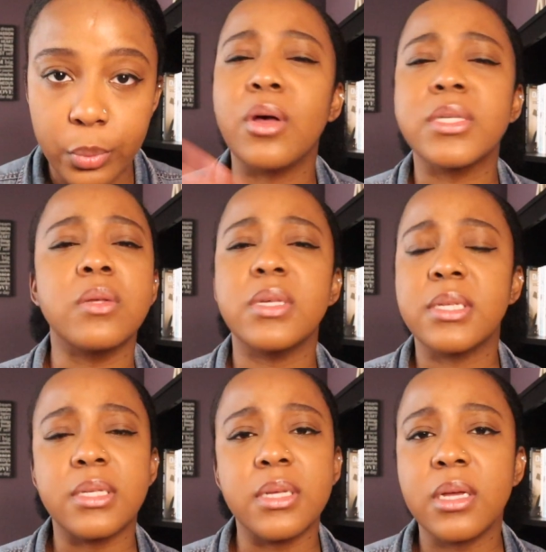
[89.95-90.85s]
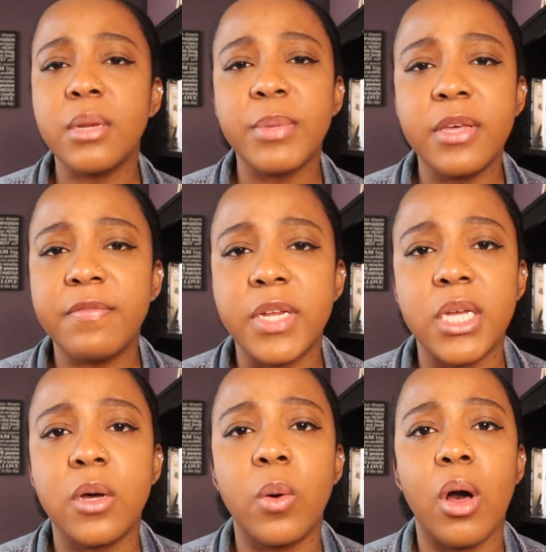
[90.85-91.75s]
Also, this isn't going to be a
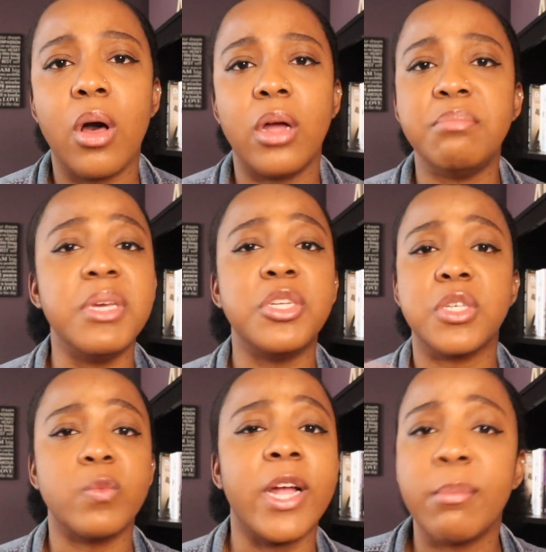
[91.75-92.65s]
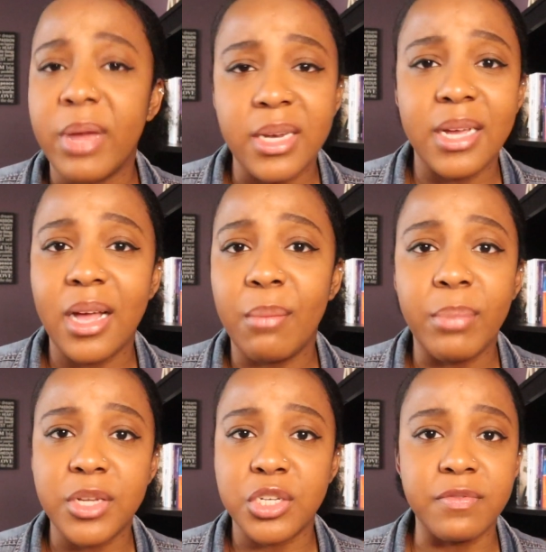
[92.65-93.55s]
video on me just recommending a
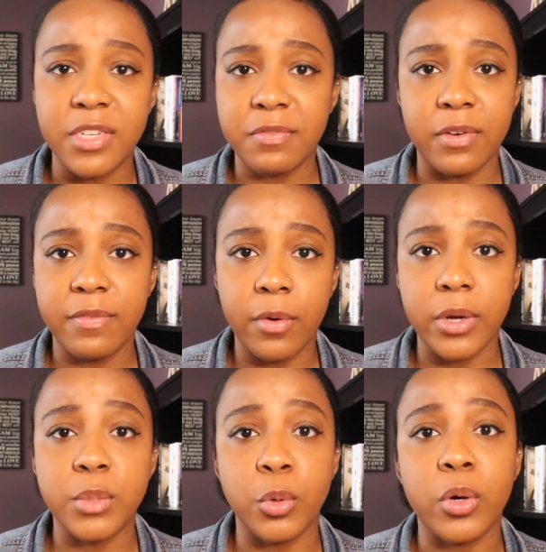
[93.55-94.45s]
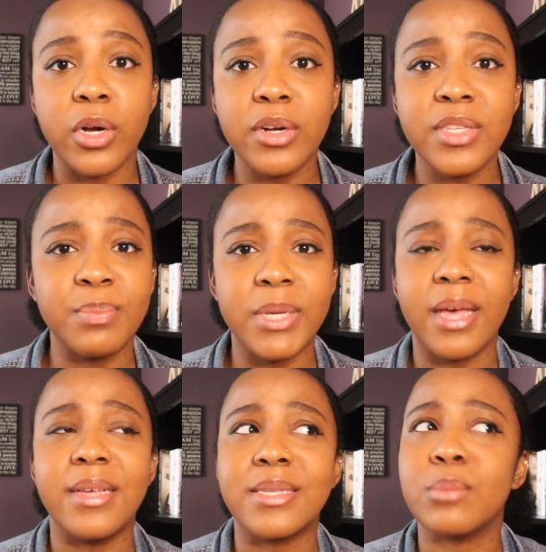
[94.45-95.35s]
bunch of different Forex brokers
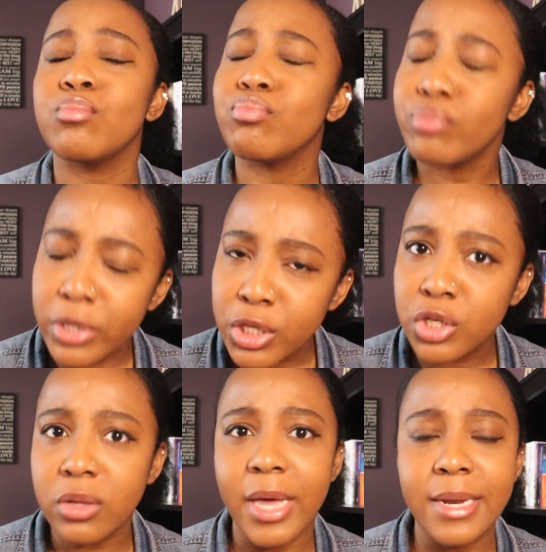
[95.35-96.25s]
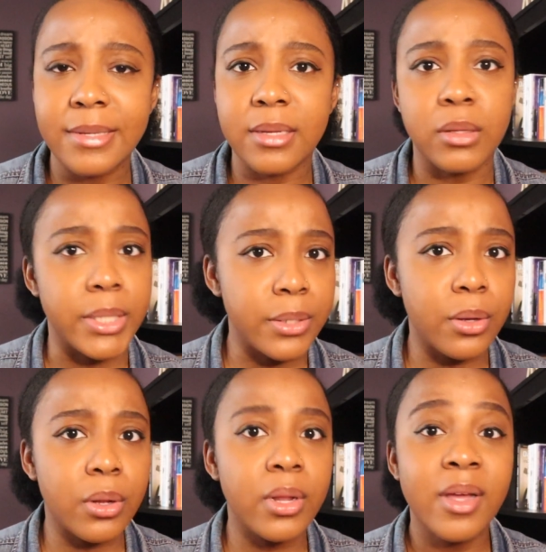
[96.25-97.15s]
because I'm pretty sure that is
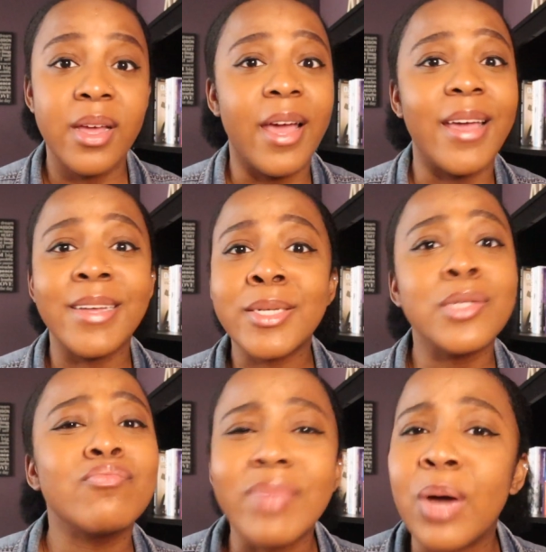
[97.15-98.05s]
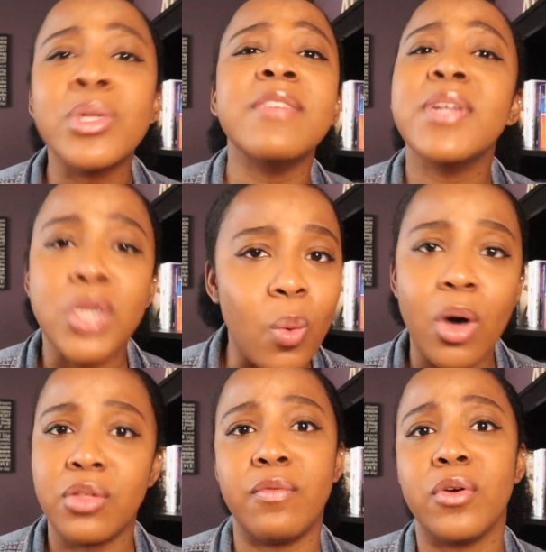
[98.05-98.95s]
illegal and I don't even know
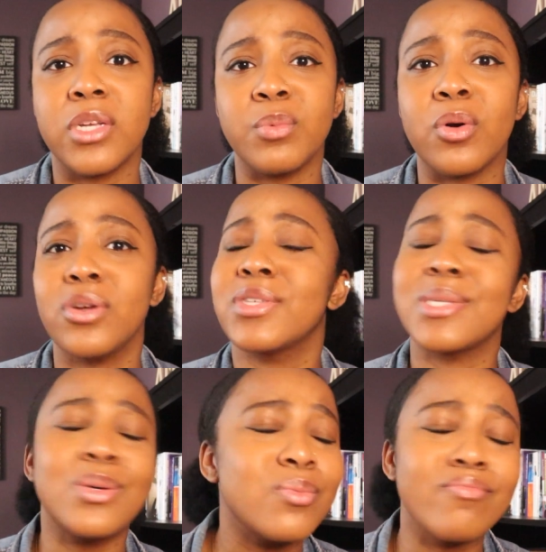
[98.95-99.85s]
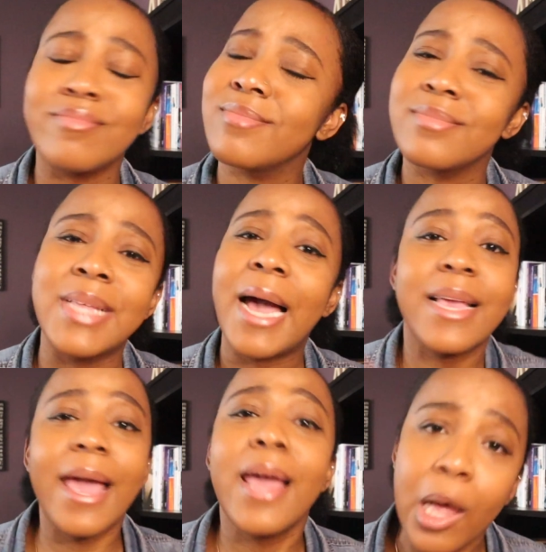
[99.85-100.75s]
all the Forex brokers, so I
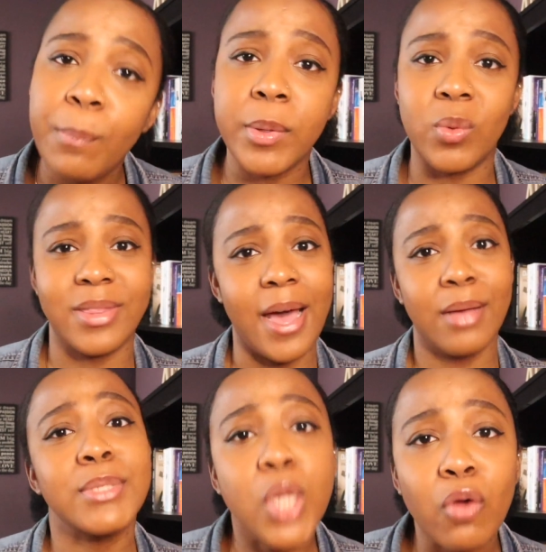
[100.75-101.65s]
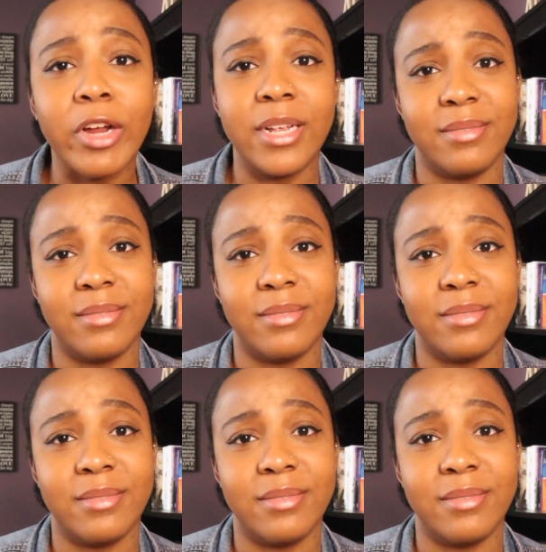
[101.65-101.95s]
can't help you with that. I'm sorry.